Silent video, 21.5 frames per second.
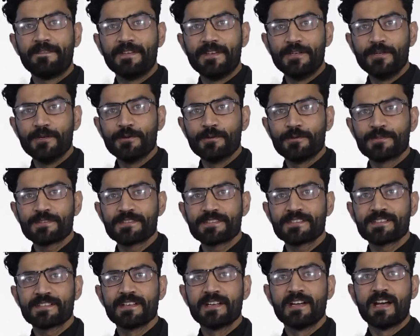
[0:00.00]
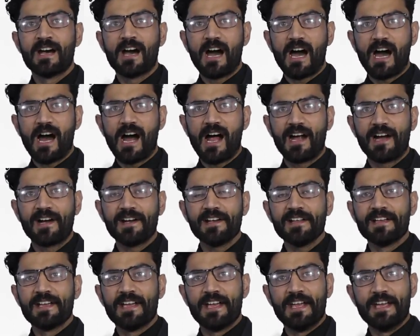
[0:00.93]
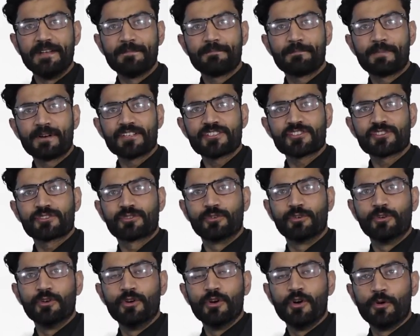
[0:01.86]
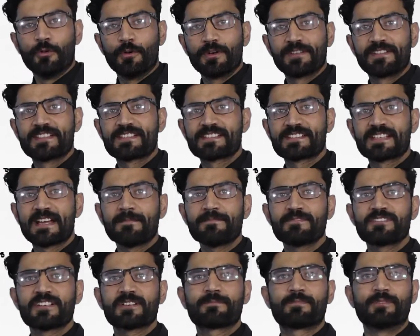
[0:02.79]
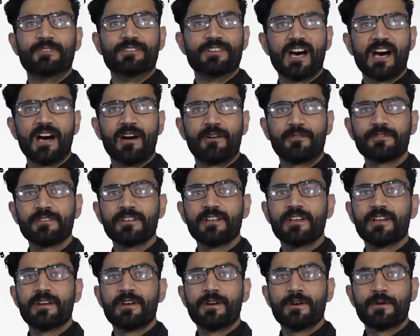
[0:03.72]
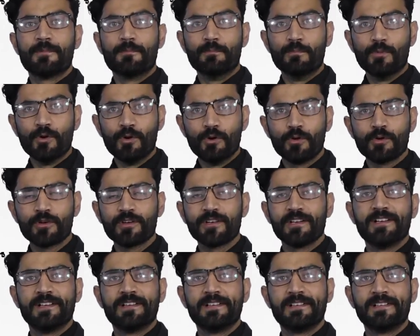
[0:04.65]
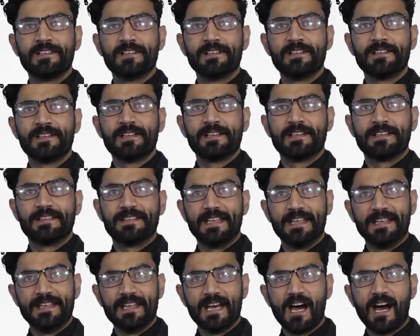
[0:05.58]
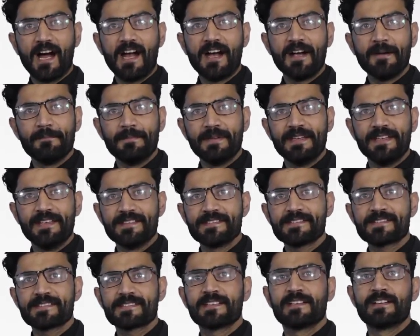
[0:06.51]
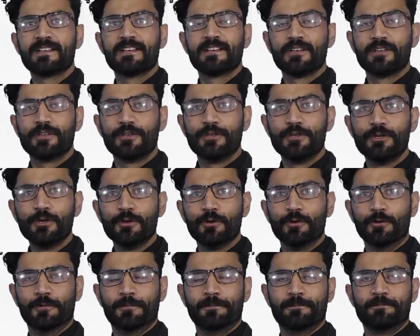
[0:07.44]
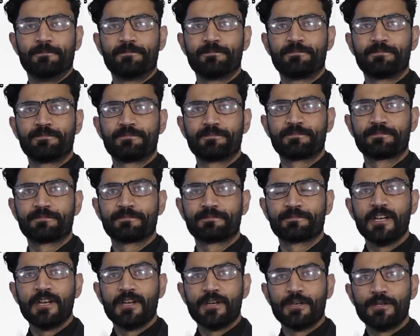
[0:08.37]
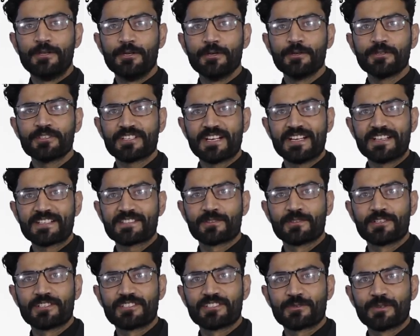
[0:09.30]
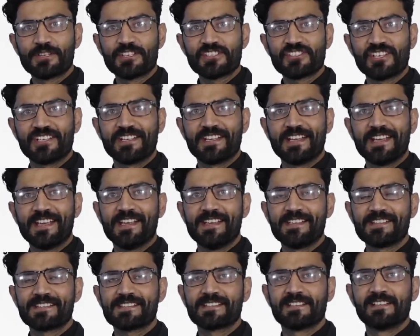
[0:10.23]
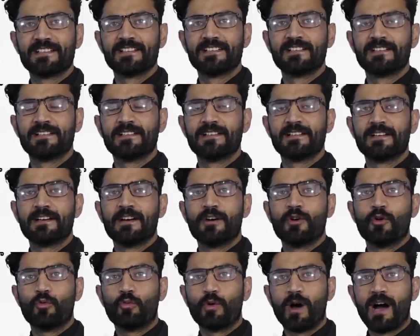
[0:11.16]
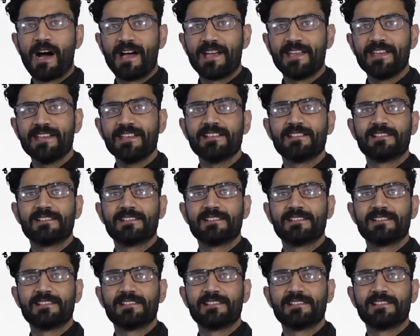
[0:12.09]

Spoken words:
we use are in Pashto with the subject pronoun muk, then are means you. You transliteration is why,